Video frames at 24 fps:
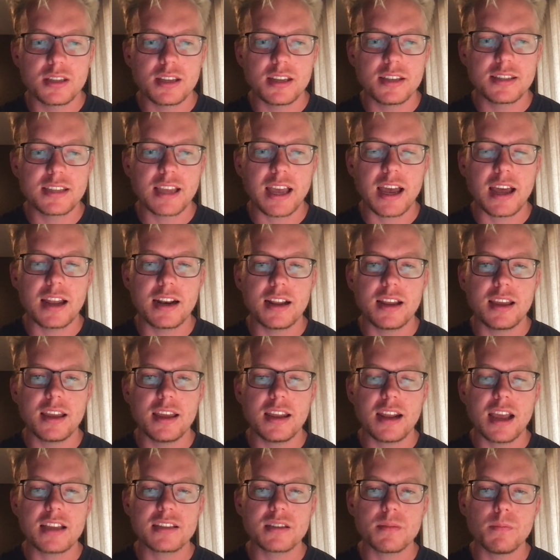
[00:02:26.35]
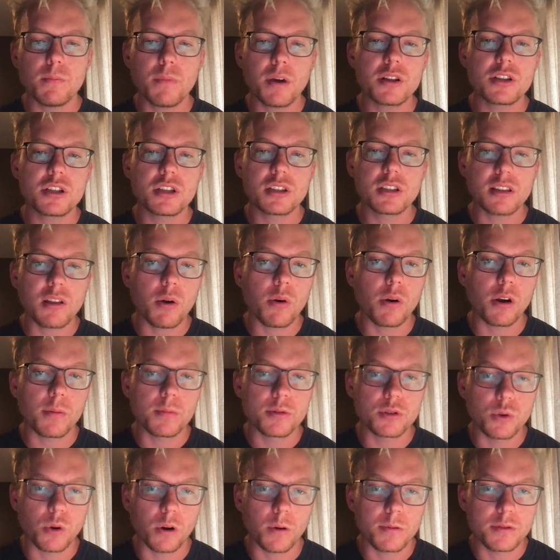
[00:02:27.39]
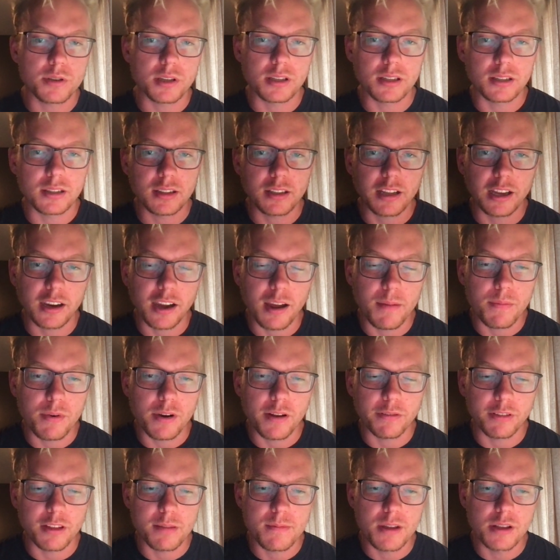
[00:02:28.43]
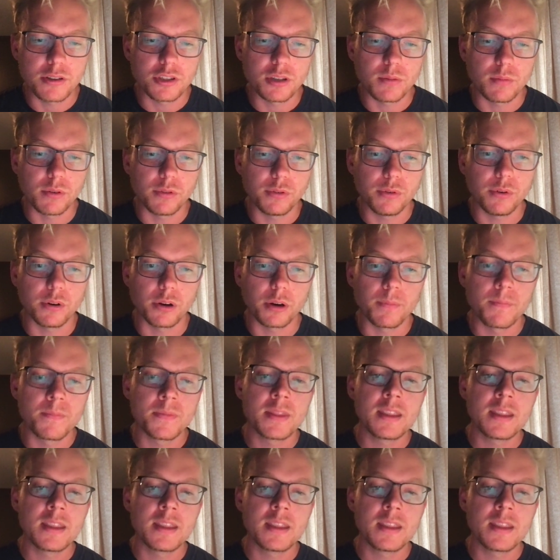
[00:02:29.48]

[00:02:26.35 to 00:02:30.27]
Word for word: is that it has a much slower absorption, like I briefly mentioned before.